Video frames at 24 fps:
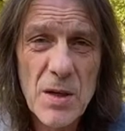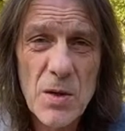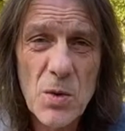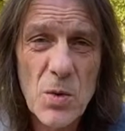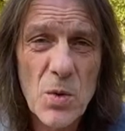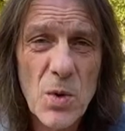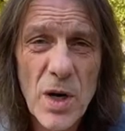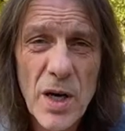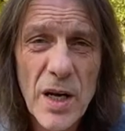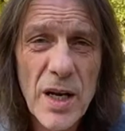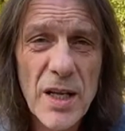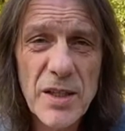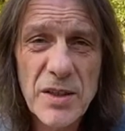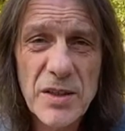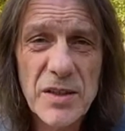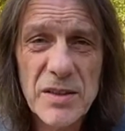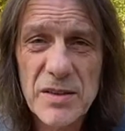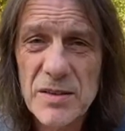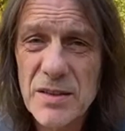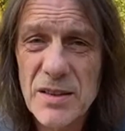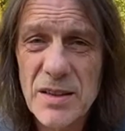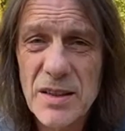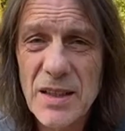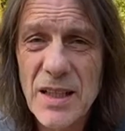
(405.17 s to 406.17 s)

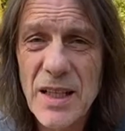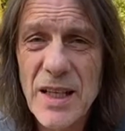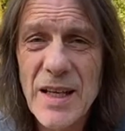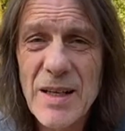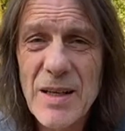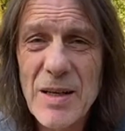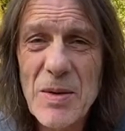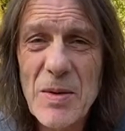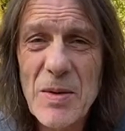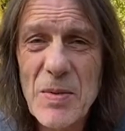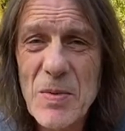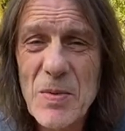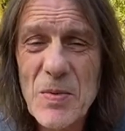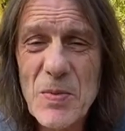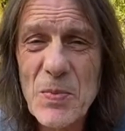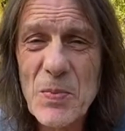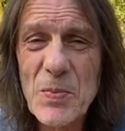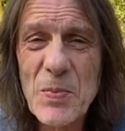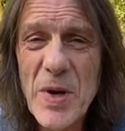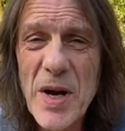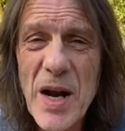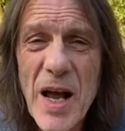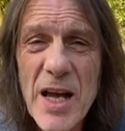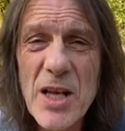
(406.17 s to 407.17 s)

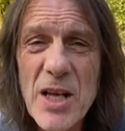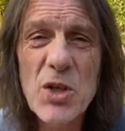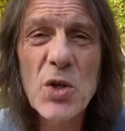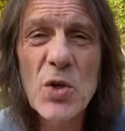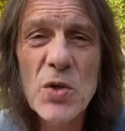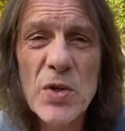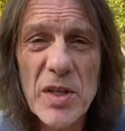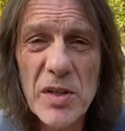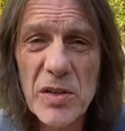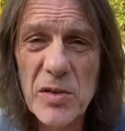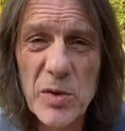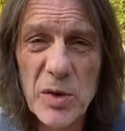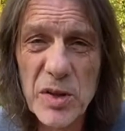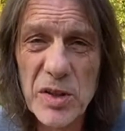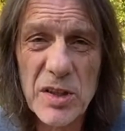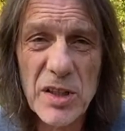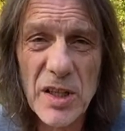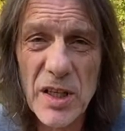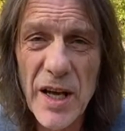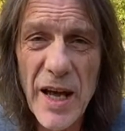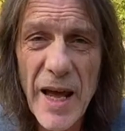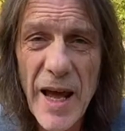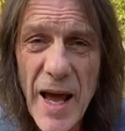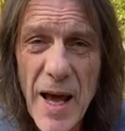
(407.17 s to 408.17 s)
but I knew this was
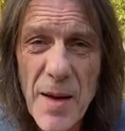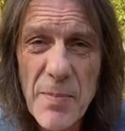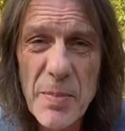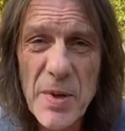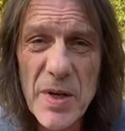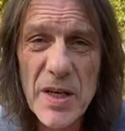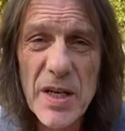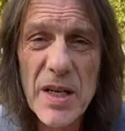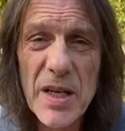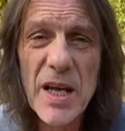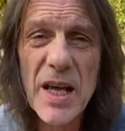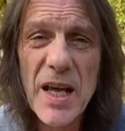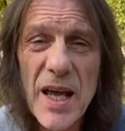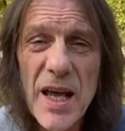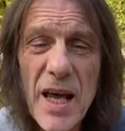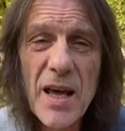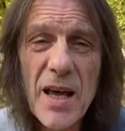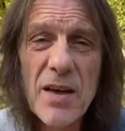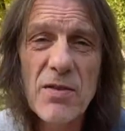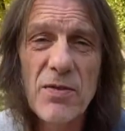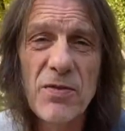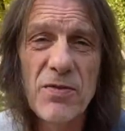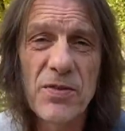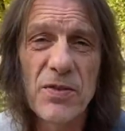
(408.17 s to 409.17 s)
going to happen
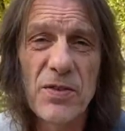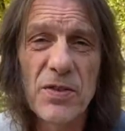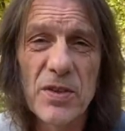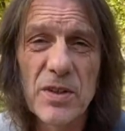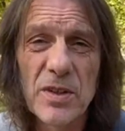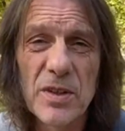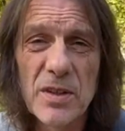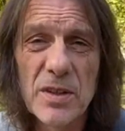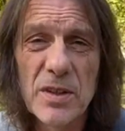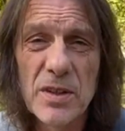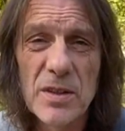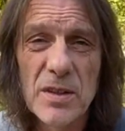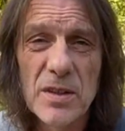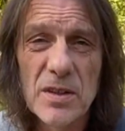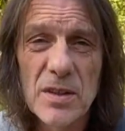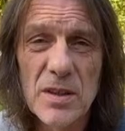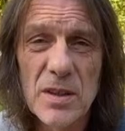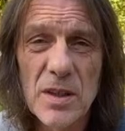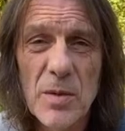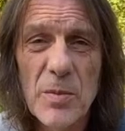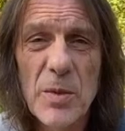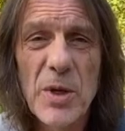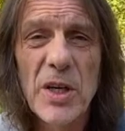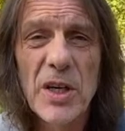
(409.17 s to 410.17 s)
if
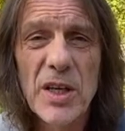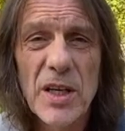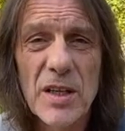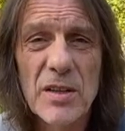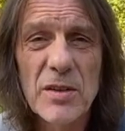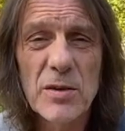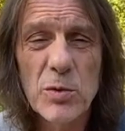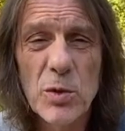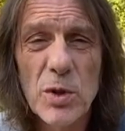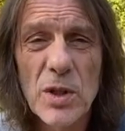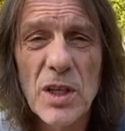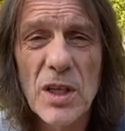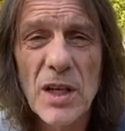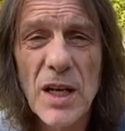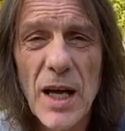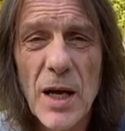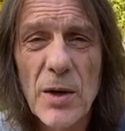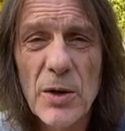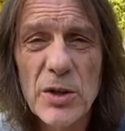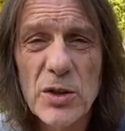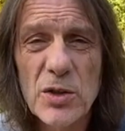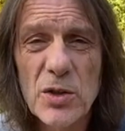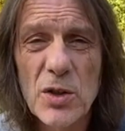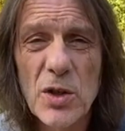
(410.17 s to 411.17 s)
Americans will
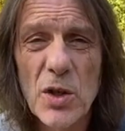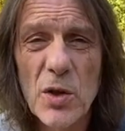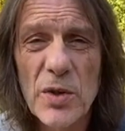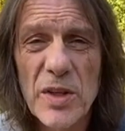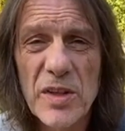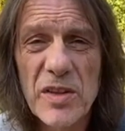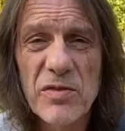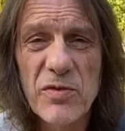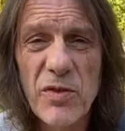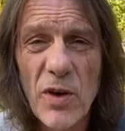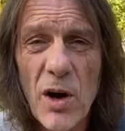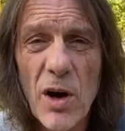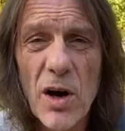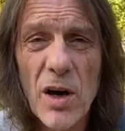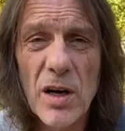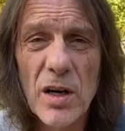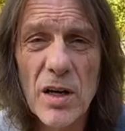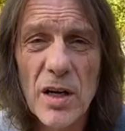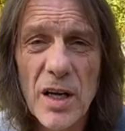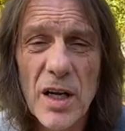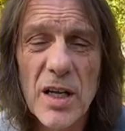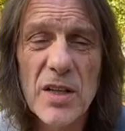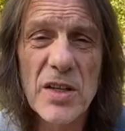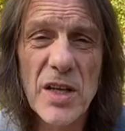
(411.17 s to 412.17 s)
allow it to go this far,
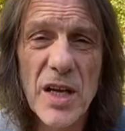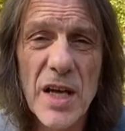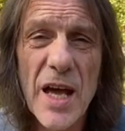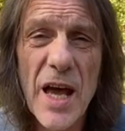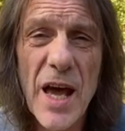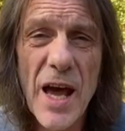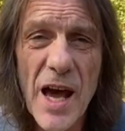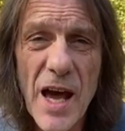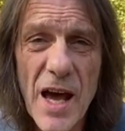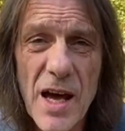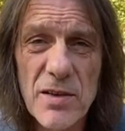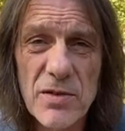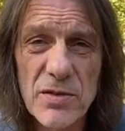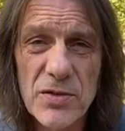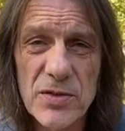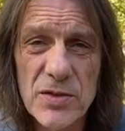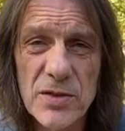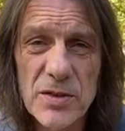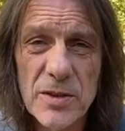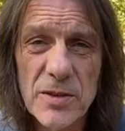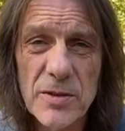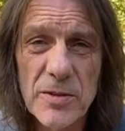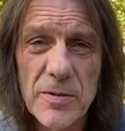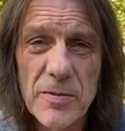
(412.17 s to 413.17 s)
and they have.
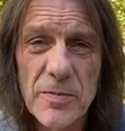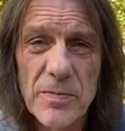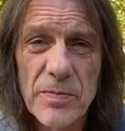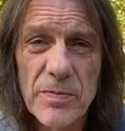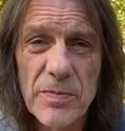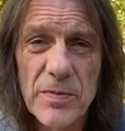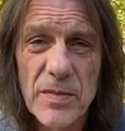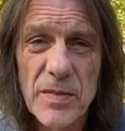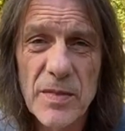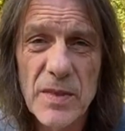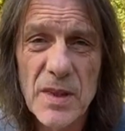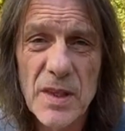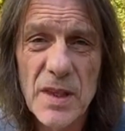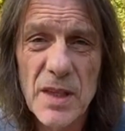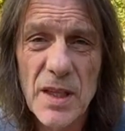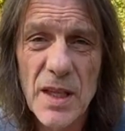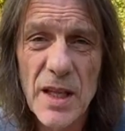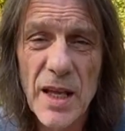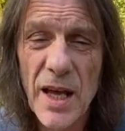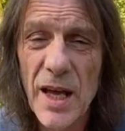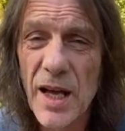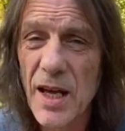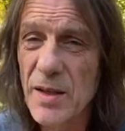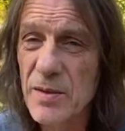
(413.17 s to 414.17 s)

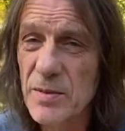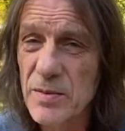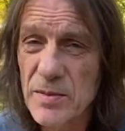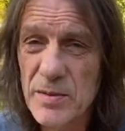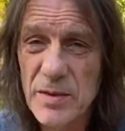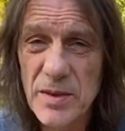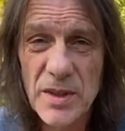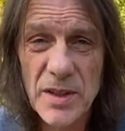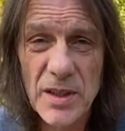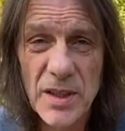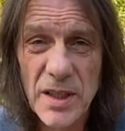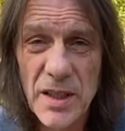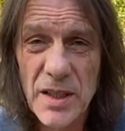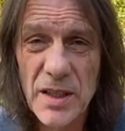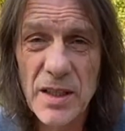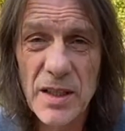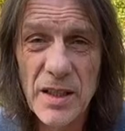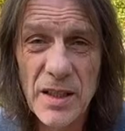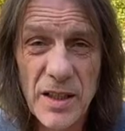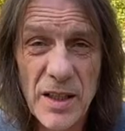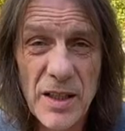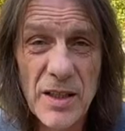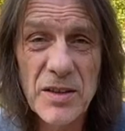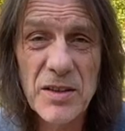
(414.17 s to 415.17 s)
And
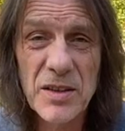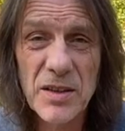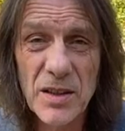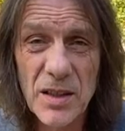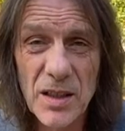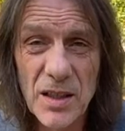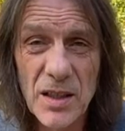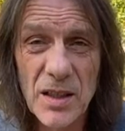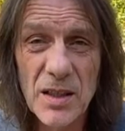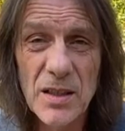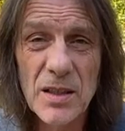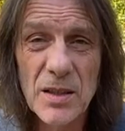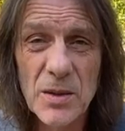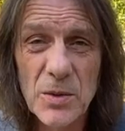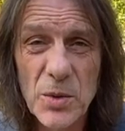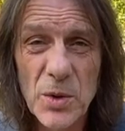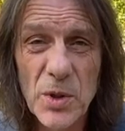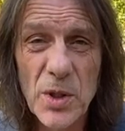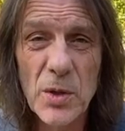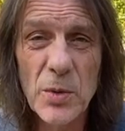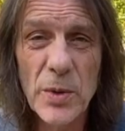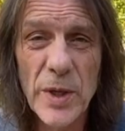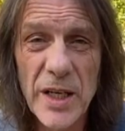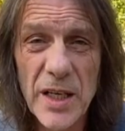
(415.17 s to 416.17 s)
it is a
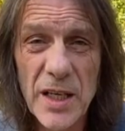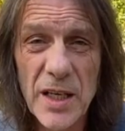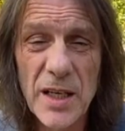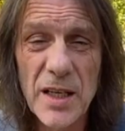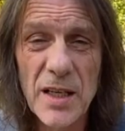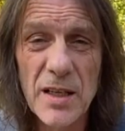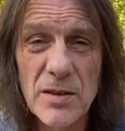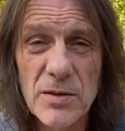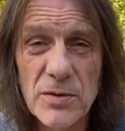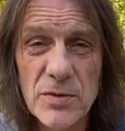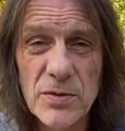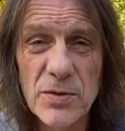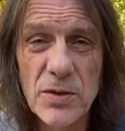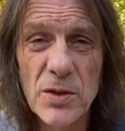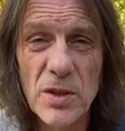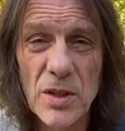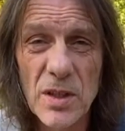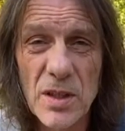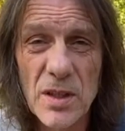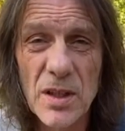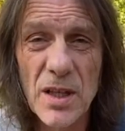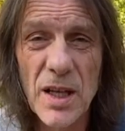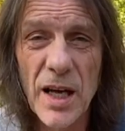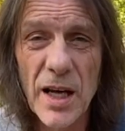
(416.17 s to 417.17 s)
rude awakening for
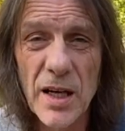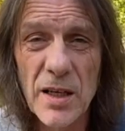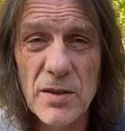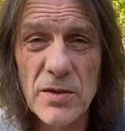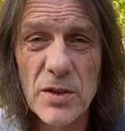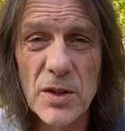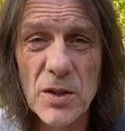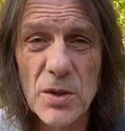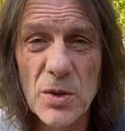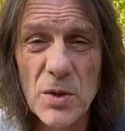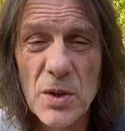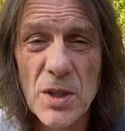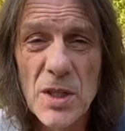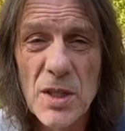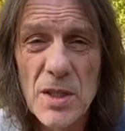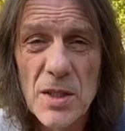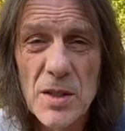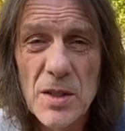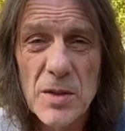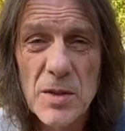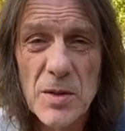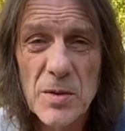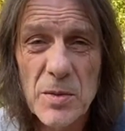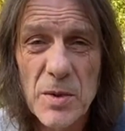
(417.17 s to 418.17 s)
a lot of you,
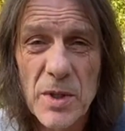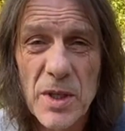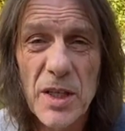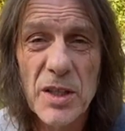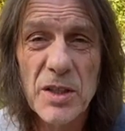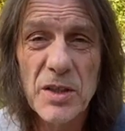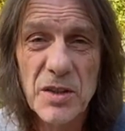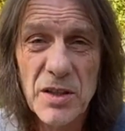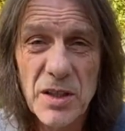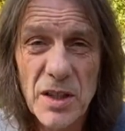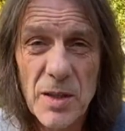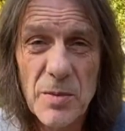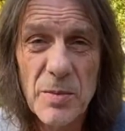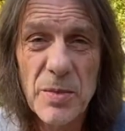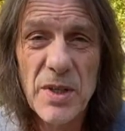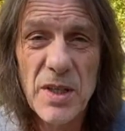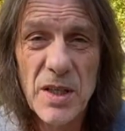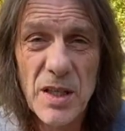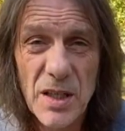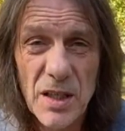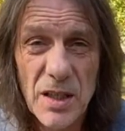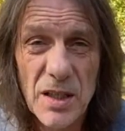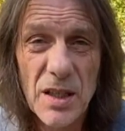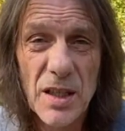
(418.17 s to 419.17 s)
but it's going to
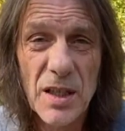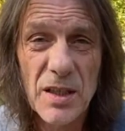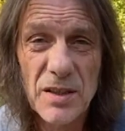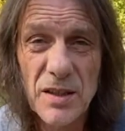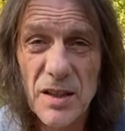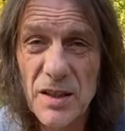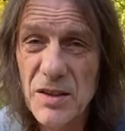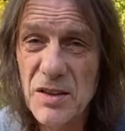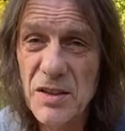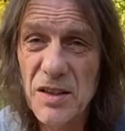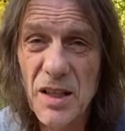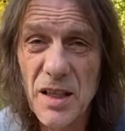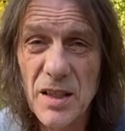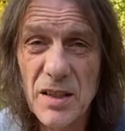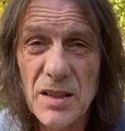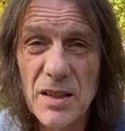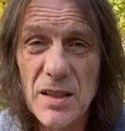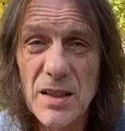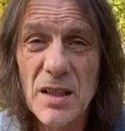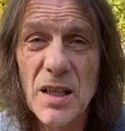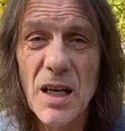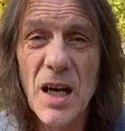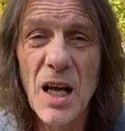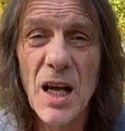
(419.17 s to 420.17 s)
be, as I said,
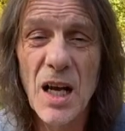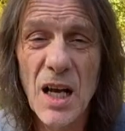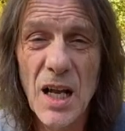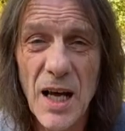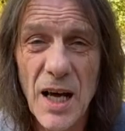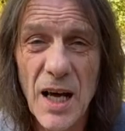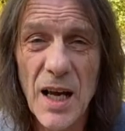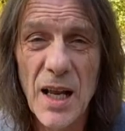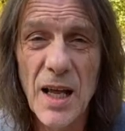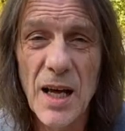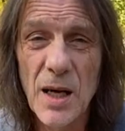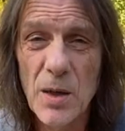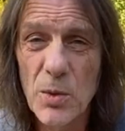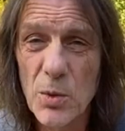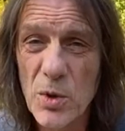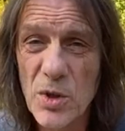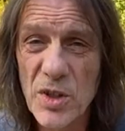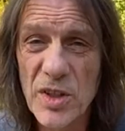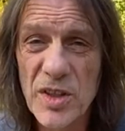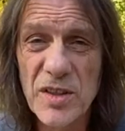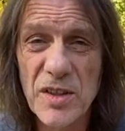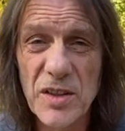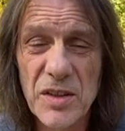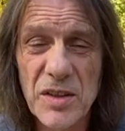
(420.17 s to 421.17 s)
a lot
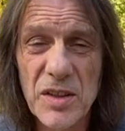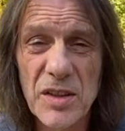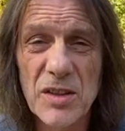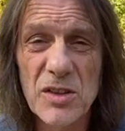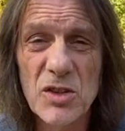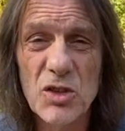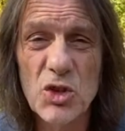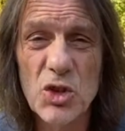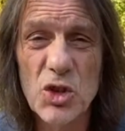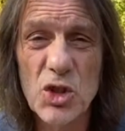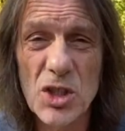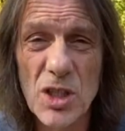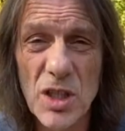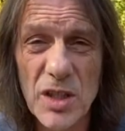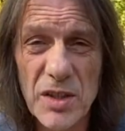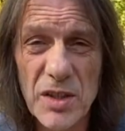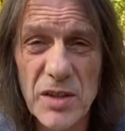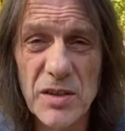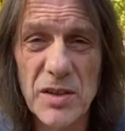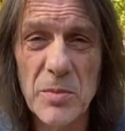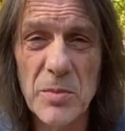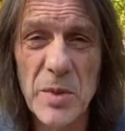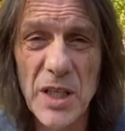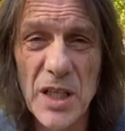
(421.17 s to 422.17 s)
worse. This is
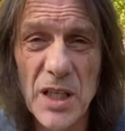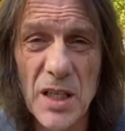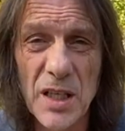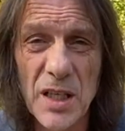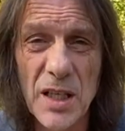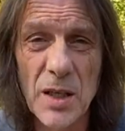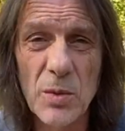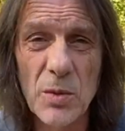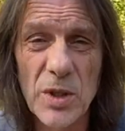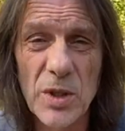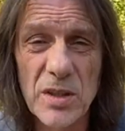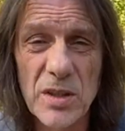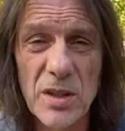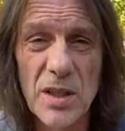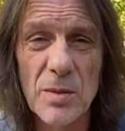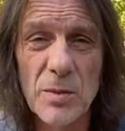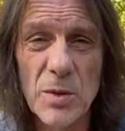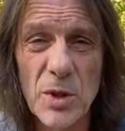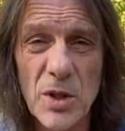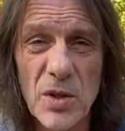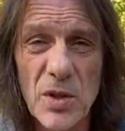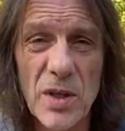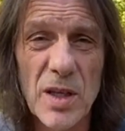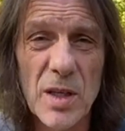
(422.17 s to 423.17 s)
just the beginning what the
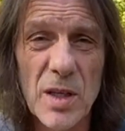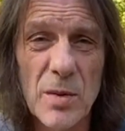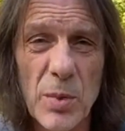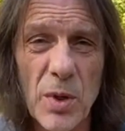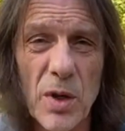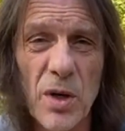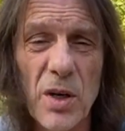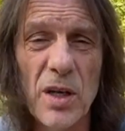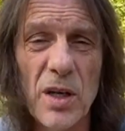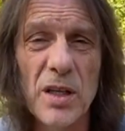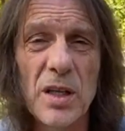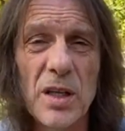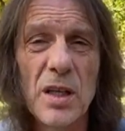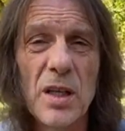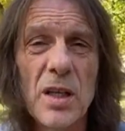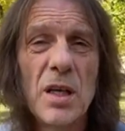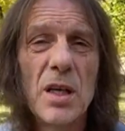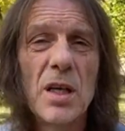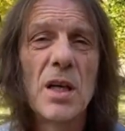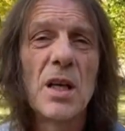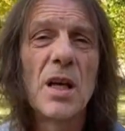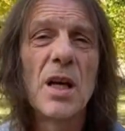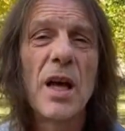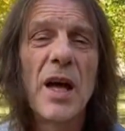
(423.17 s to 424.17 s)
Democratic Party
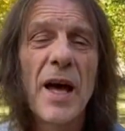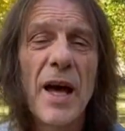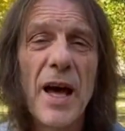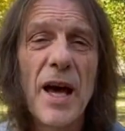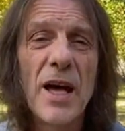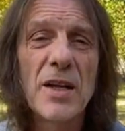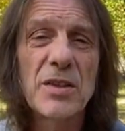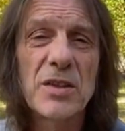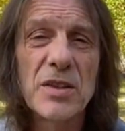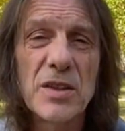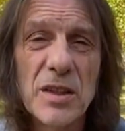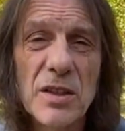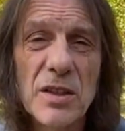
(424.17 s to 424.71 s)
has